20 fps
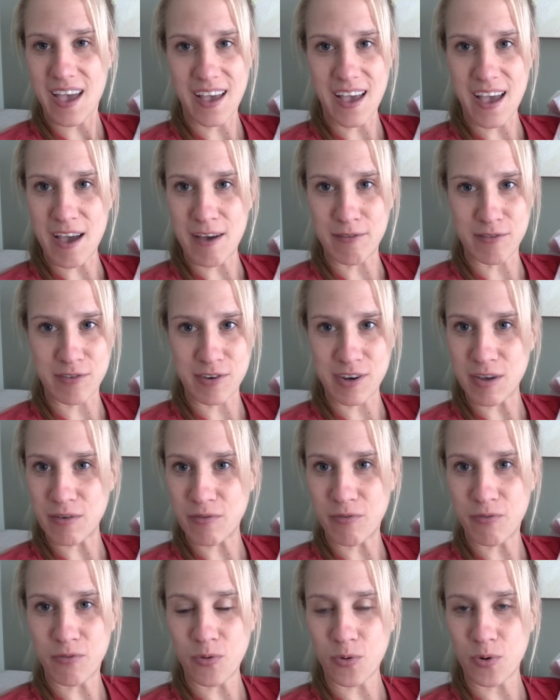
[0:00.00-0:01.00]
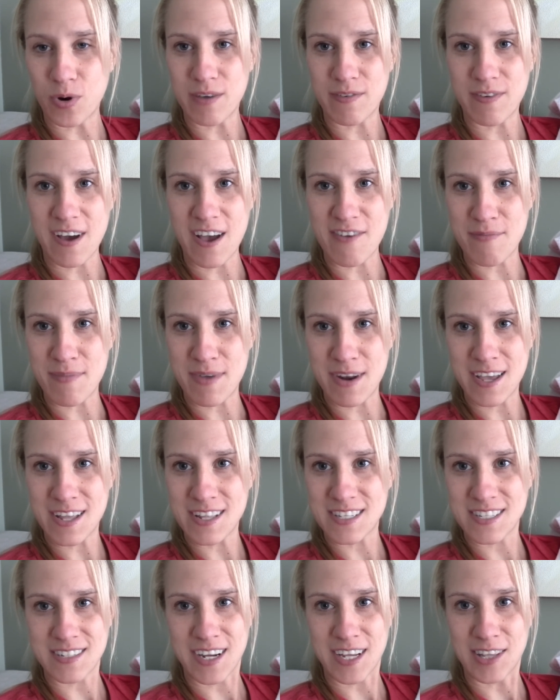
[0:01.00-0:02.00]
every 45
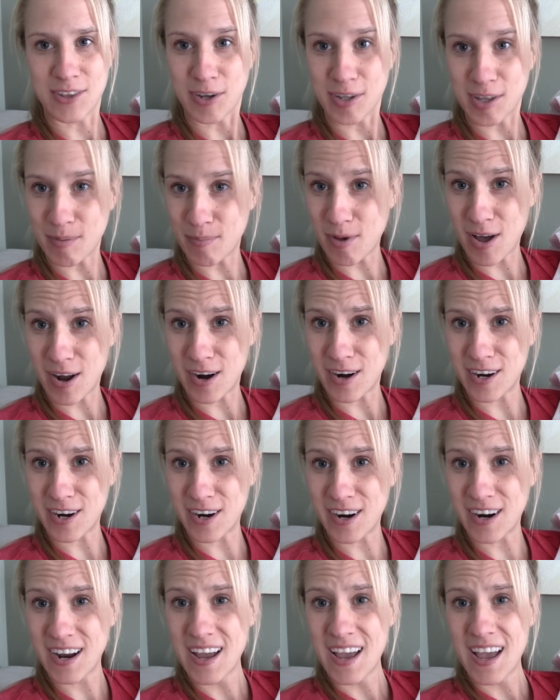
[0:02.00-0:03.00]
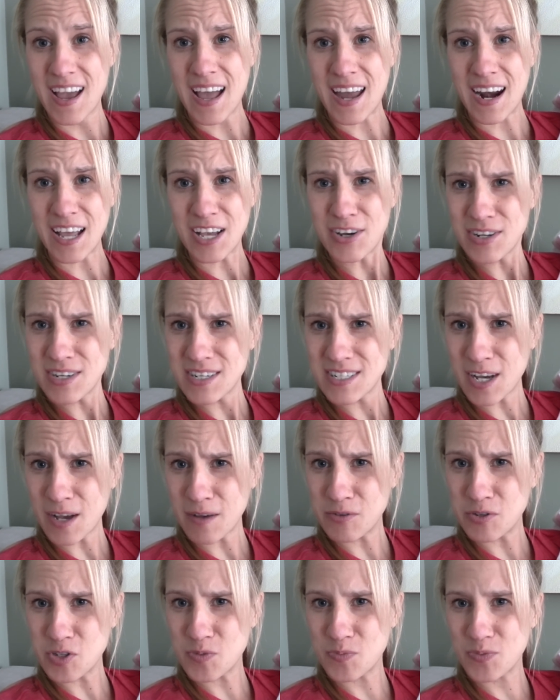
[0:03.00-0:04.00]
minutes and I'd look at the monitor and I couldn't tell
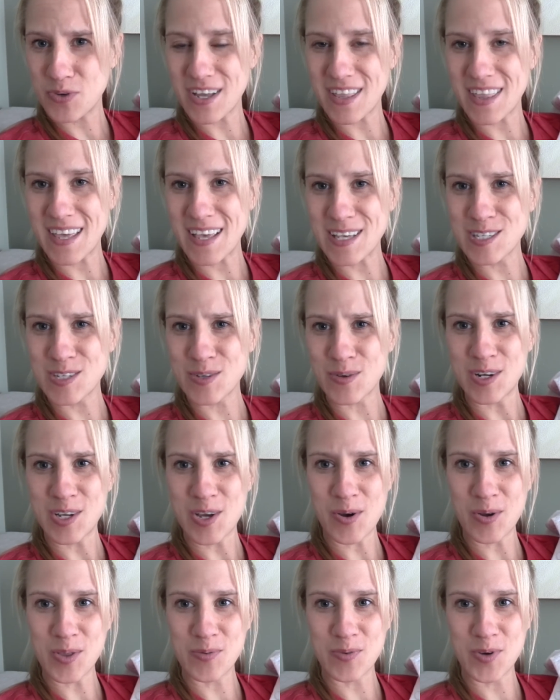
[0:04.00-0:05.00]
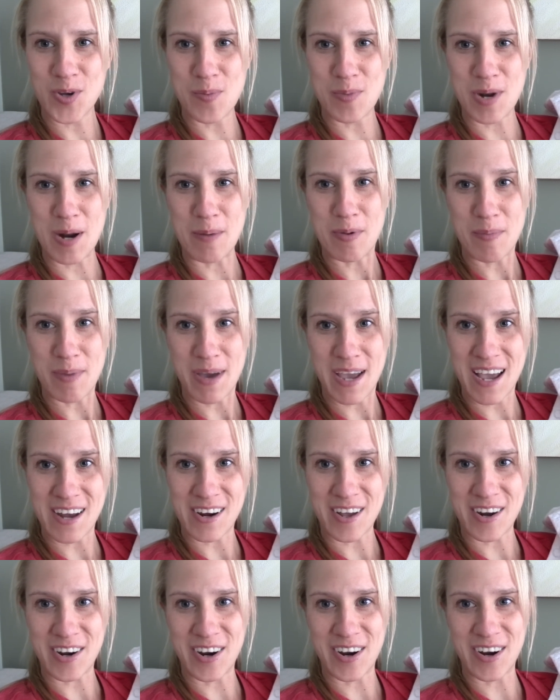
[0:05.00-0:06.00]
if she was breathing, so I'd go in the room and I'd put my
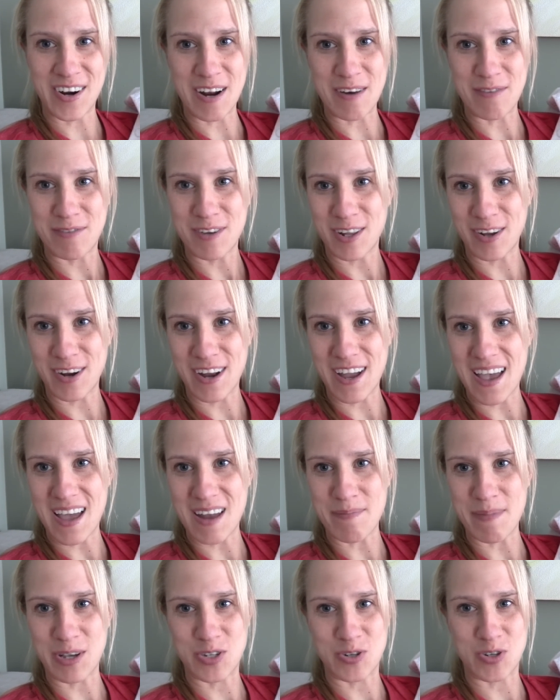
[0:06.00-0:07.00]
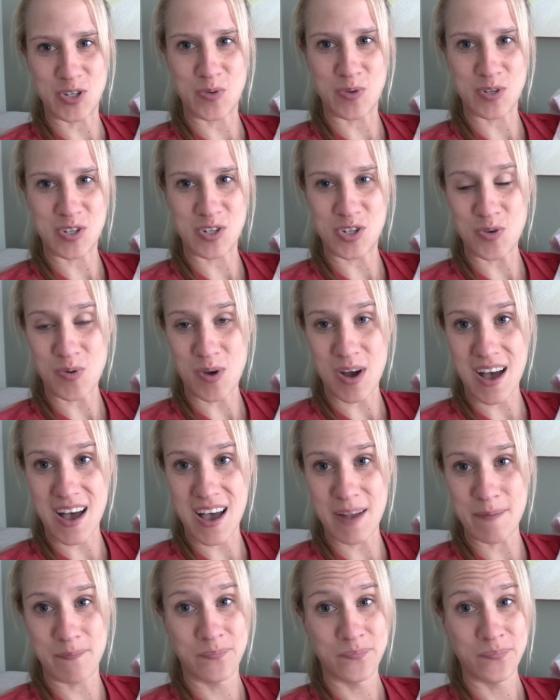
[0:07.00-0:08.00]
hand on her and I'd feel her head and make sure she wasn't too
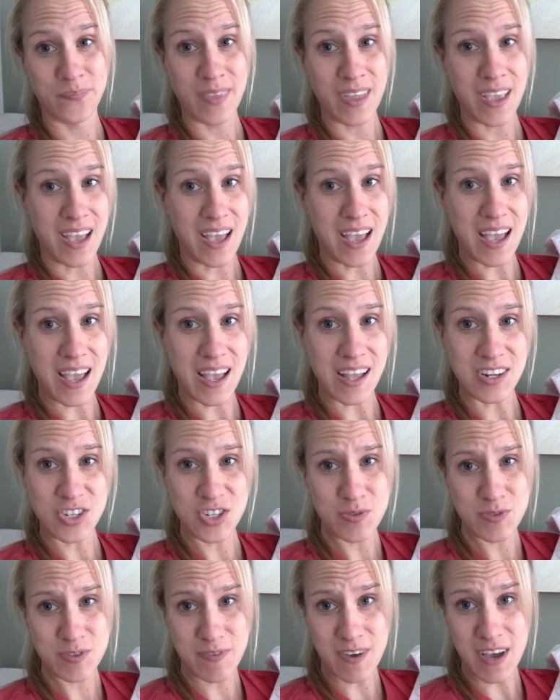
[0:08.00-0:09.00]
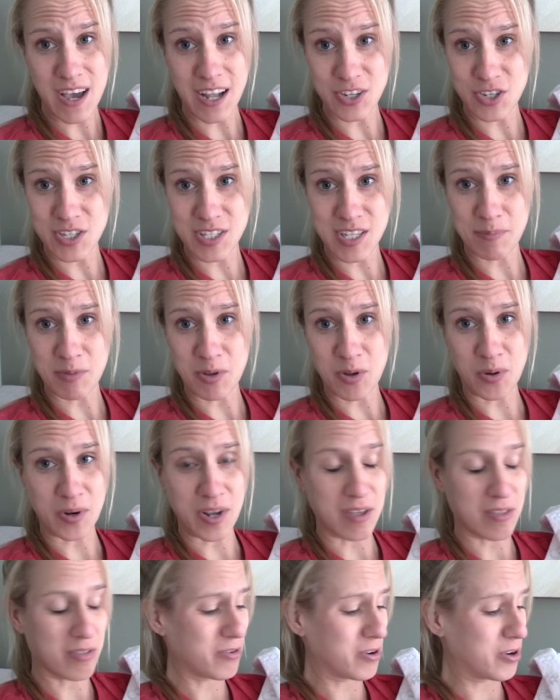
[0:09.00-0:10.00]
hot, and she was fine. She slept the whole
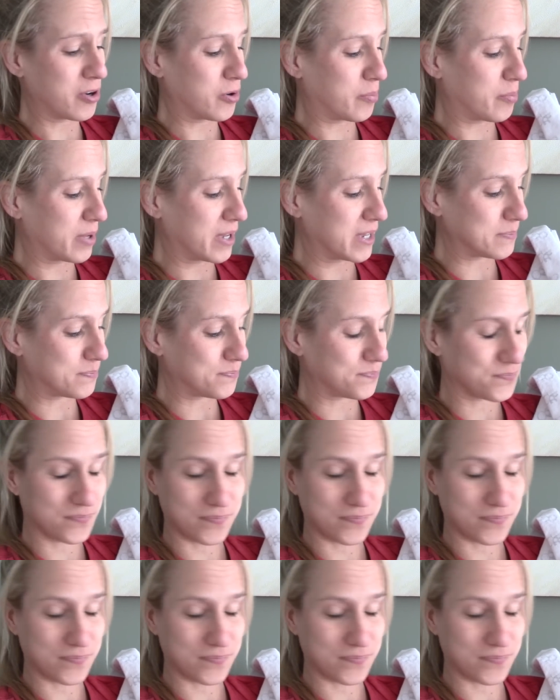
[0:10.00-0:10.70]
night through, but